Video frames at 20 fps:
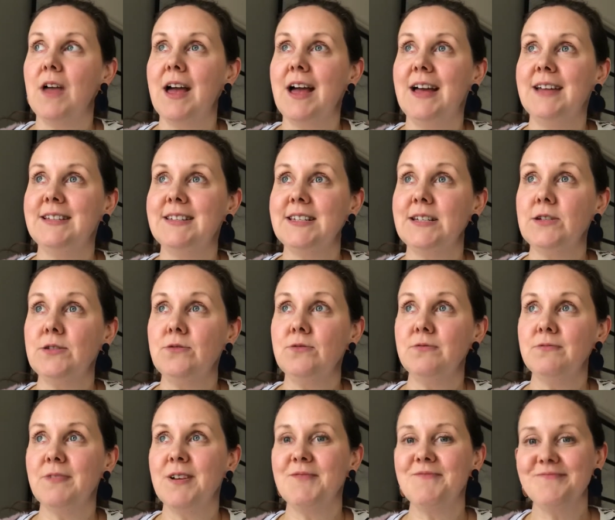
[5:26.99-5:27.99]

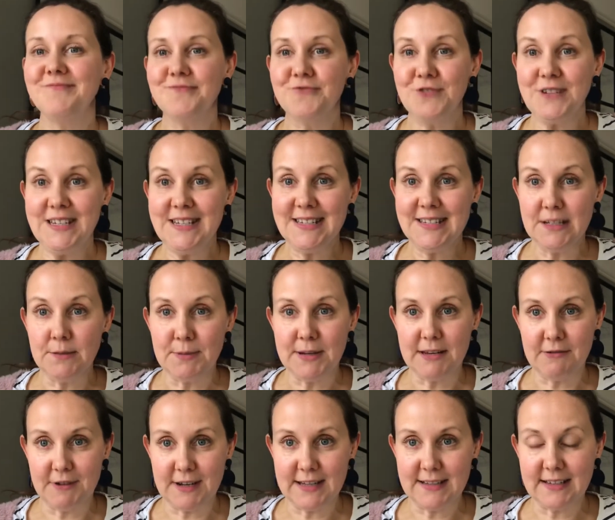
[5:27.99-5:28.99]
Until reasonably
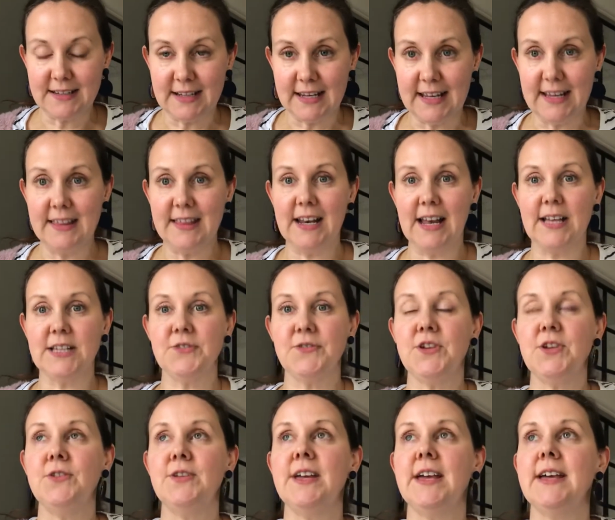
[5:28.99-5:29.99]
recently, the last
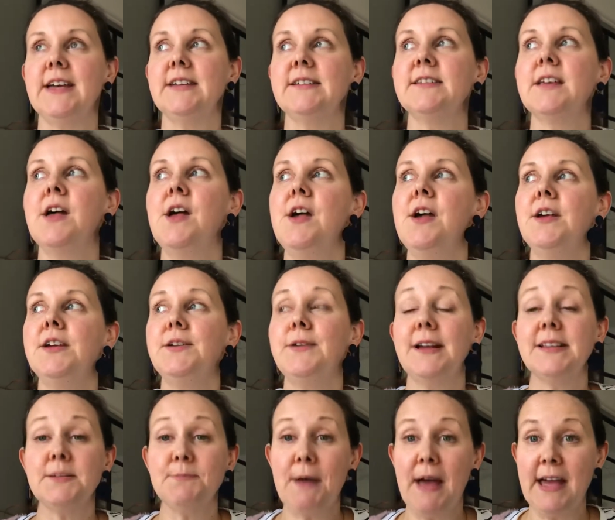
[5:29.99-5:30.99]
few years, you
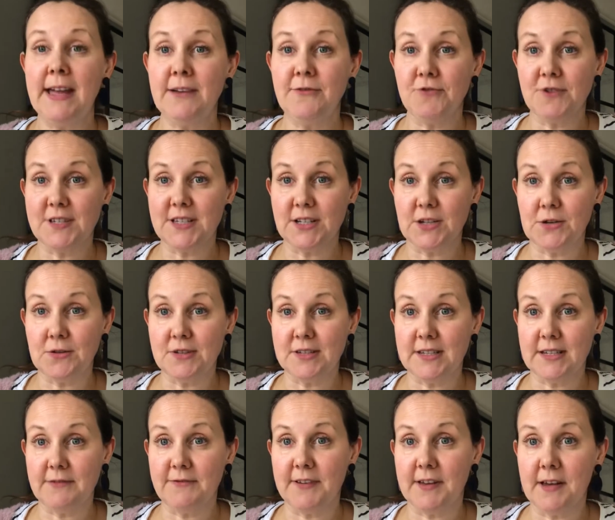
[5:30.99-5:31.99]
had to pay for a secure
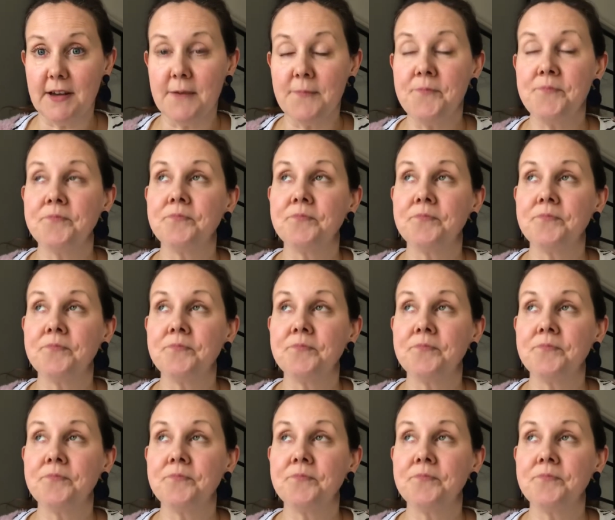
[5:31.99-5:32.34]
certificate.